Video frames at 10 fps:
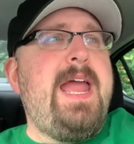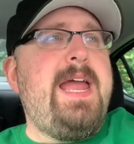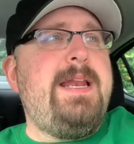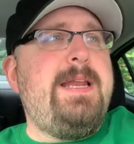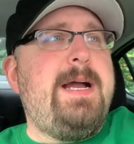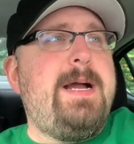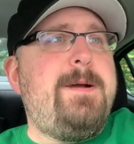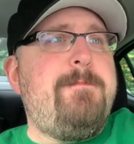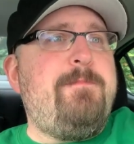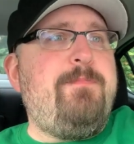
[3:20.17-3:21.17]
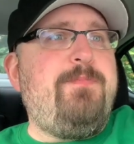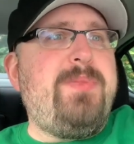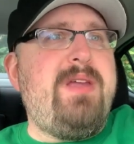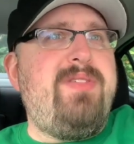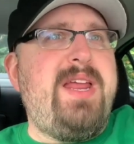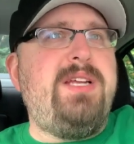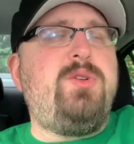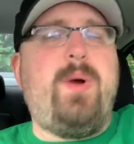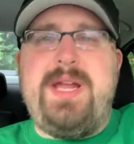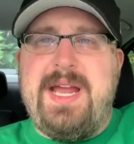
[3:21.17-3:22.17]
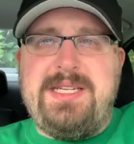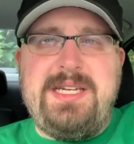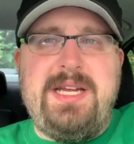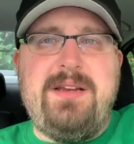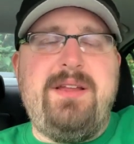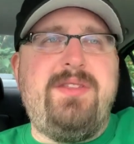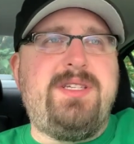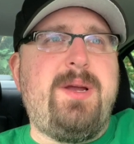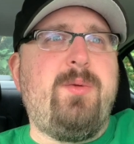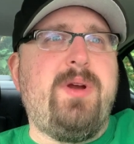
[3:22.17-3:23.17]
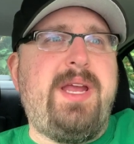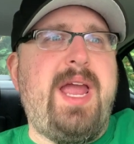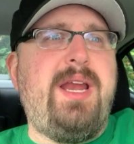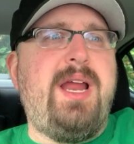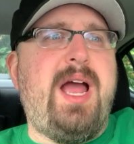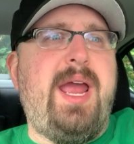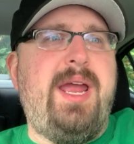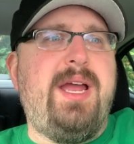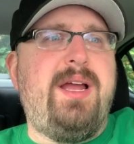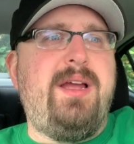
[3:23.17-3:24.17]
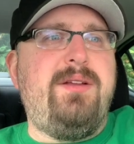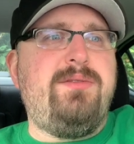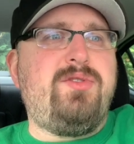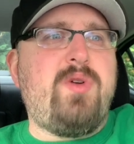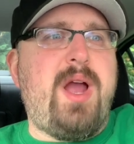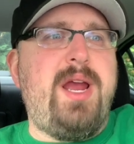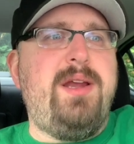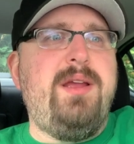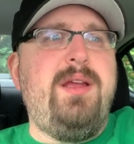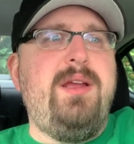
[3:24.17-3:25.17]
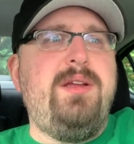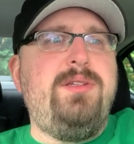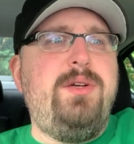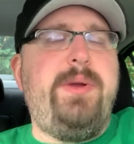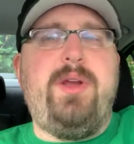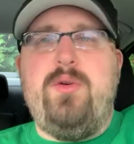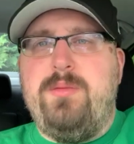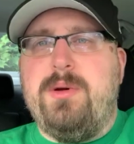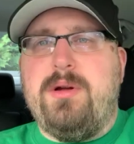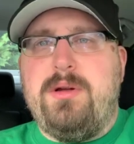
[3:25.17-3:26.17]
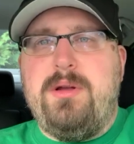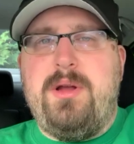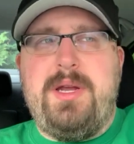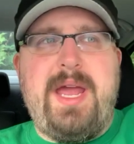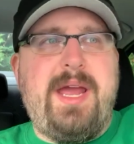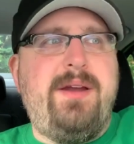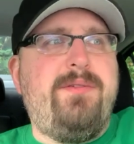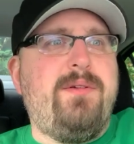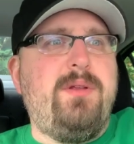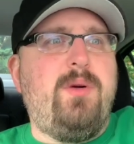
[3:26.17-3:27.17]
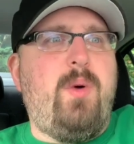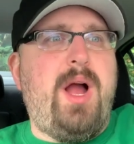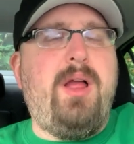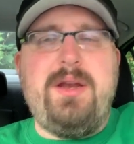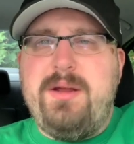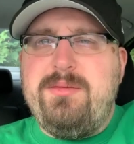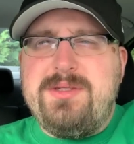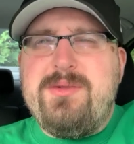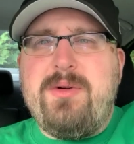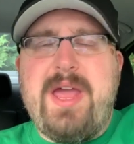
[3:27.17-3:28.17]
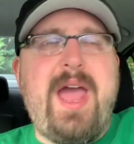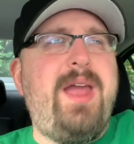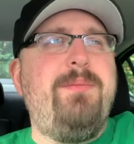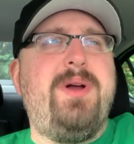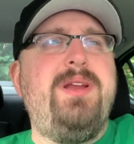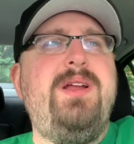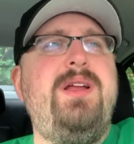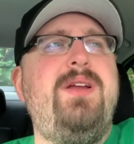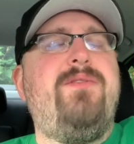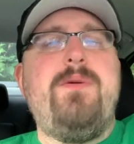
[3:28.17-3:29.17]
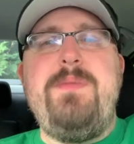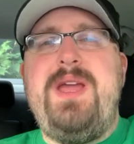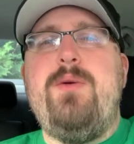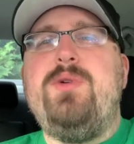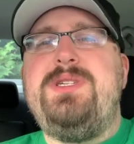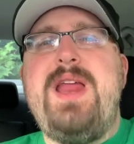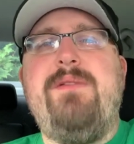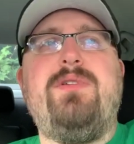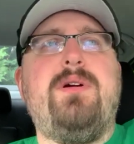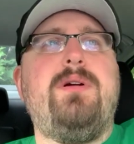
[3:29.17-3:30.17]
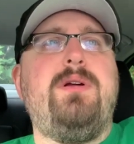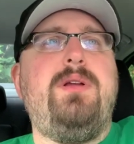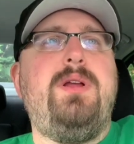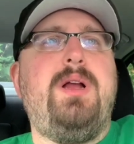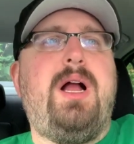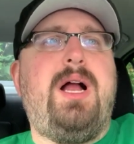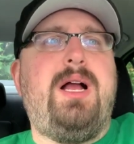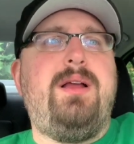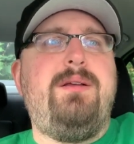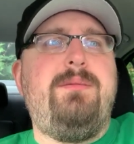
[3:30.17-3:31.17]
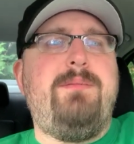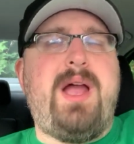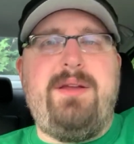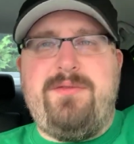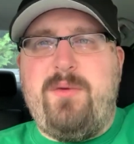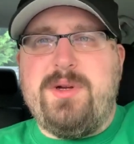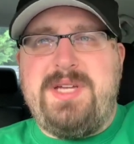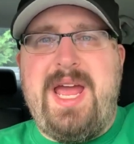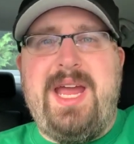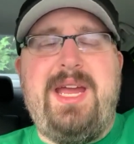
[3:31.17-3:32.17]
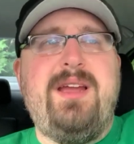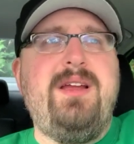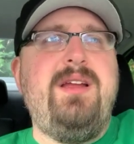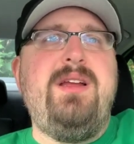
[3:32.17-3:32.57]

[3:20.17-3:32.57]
And um, then in 2018, in the summer again, I uh, tried doing Uber again for a little while. And it was okay, but for me, it was never uh, my forte.